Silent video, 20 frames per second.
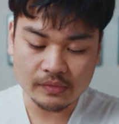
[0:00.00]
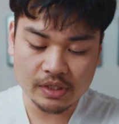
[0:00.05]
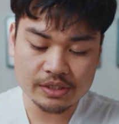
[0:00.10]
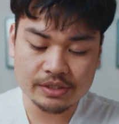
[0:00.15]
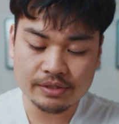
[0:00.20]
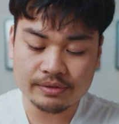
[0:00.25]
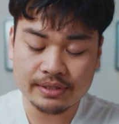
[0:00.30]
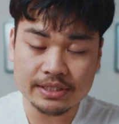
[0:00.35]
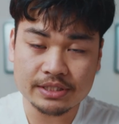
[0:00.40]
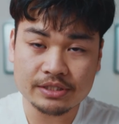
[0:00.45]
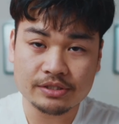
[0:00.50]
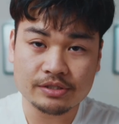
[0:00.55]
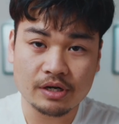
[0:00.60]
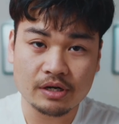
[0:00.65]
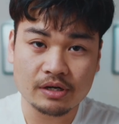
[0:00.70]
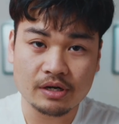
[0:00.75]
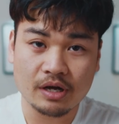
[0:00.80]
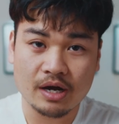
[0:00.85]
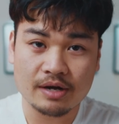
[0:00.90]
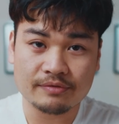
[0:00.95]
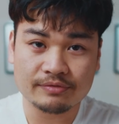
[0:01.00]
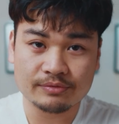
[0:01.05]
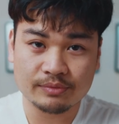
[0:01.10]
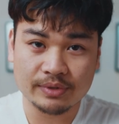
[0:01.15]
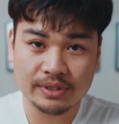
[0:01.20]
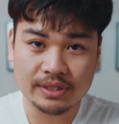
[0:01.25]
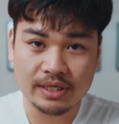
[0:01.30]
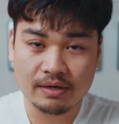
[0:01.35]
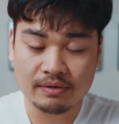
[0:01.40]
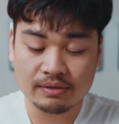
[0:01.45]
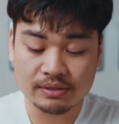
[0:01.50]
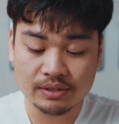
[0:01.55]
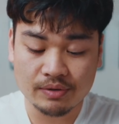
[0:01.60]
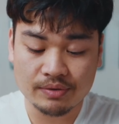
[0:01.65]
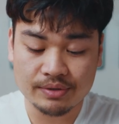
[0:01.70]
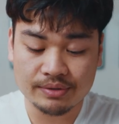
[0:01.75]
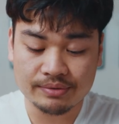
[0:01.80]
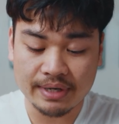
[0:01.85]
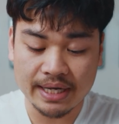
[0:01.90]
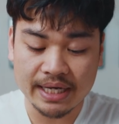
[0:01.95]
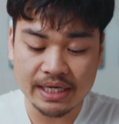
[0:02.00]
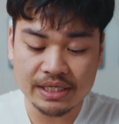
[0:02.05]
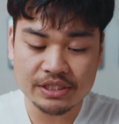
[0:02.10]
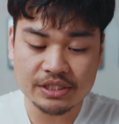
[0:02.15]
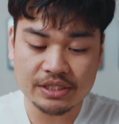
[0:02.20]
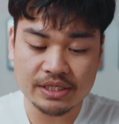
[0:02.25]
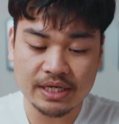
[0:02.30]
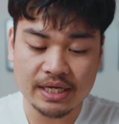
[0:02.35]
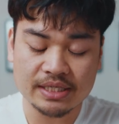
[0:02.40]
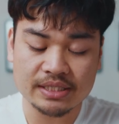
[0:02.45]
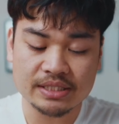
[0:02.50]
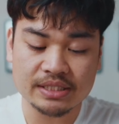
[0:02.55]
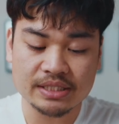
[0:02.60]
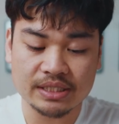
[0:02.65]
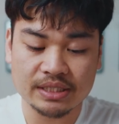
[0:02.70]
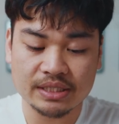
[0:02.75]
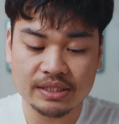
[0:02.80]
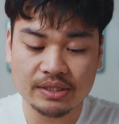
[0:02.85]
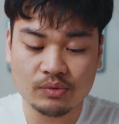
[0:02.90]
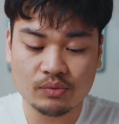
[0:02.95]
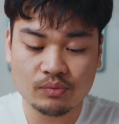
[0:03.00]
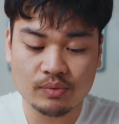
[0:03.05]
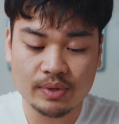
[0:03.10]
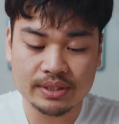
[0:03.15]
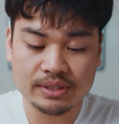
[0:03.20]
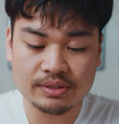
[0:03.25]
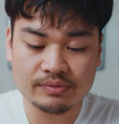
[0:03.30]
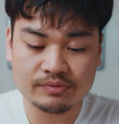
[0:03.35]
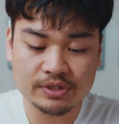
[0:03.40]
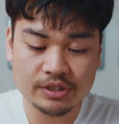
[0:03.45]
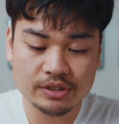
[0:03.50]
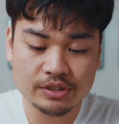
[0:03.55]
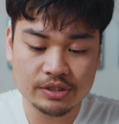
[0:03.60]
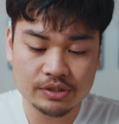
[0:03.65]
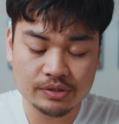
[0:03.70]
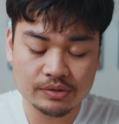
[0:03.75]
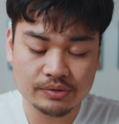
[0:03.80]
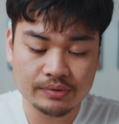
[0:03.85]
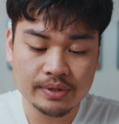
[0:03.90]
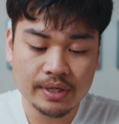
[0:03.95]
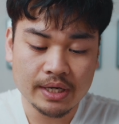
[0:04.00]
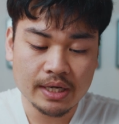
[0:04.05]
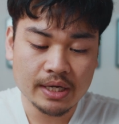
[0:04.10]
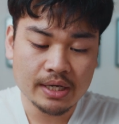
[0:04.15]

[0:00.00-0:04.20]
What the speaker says: So let's start off with our lower range and see what to do.